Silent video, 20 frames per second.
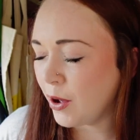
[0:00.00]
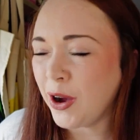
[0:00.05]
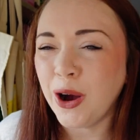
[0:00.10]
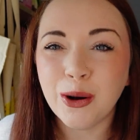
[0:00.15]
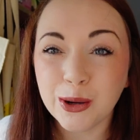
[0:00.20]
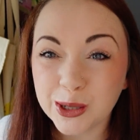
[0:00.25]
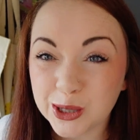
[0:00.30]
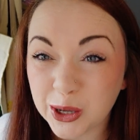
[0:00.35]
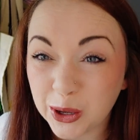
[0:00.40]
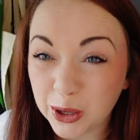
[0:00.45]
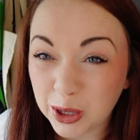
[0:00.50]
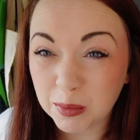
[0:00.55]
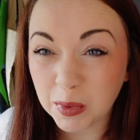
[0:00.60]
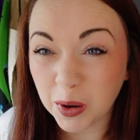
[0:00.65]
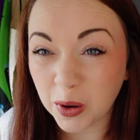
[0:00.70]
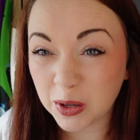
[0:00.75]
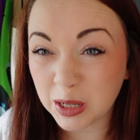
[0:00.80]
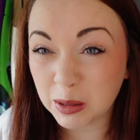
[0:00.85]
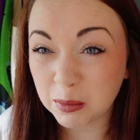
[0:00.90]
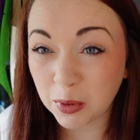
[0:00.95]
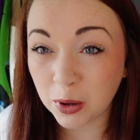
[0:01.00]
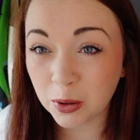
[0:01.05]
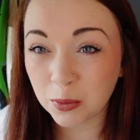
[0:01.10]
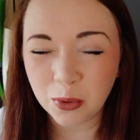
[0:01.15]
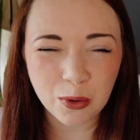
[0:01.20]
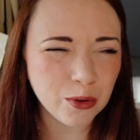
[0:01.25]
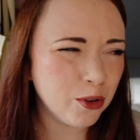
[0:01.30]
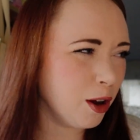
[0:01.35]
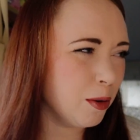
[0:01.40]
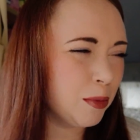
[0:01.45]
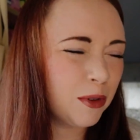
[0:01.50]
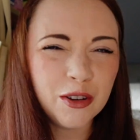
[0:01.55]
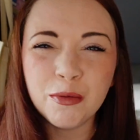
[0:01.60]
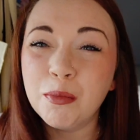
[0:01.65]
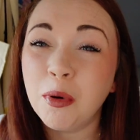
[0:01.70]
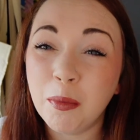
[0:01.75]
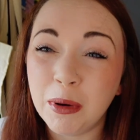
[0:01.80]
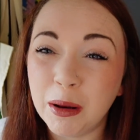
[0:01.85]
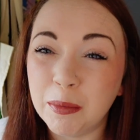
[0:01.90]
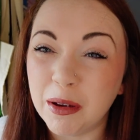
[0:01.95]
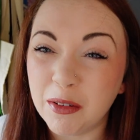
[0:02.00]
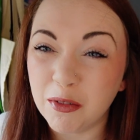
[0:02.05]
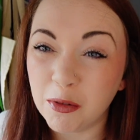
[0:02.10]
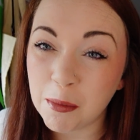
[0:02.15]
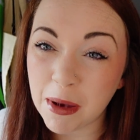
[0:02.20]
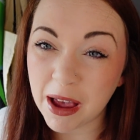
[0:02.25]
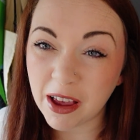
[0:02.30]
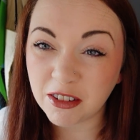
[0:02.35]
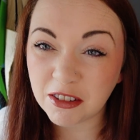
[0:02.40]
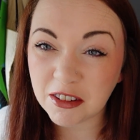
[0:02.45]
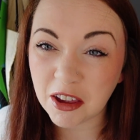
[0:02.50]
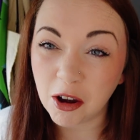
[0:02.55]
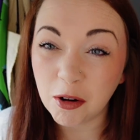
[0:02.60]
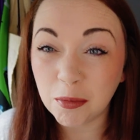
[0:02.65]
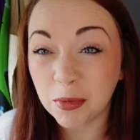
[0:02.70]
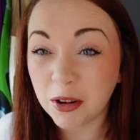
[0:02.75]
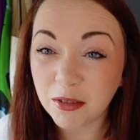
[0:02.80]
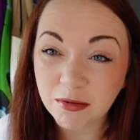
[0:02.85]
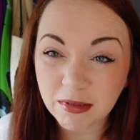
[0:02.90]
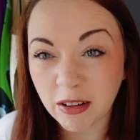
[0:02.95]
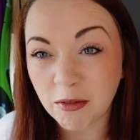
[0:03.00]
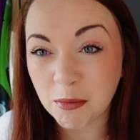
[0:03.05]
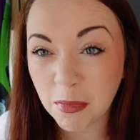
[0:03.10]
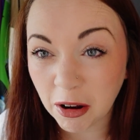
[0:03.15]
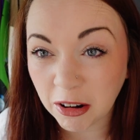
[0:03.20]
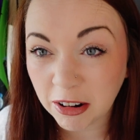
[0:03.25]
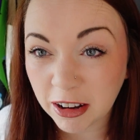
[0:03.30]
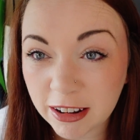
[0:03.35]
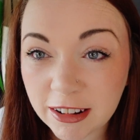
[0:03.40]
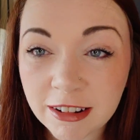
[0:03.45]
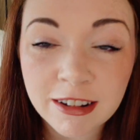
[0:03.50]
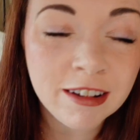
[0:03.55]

I'll show you mine in my wardrobe, which is probably a bit of a mess now, but never mind.